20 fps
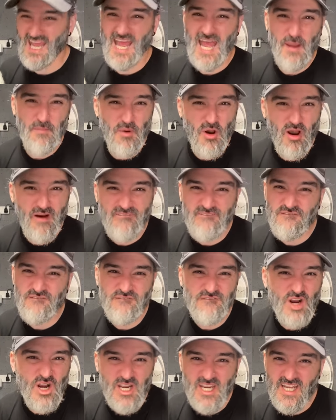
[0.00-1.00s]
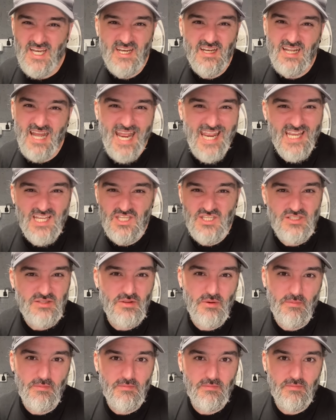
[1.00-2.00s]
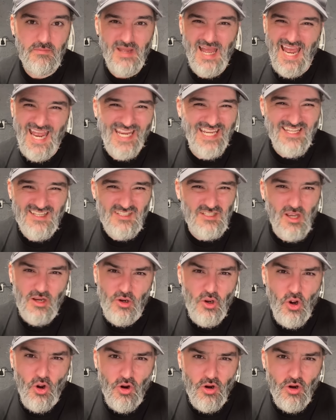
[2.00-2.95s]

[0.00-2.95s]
Emma fucking hates them. Hates a gonk.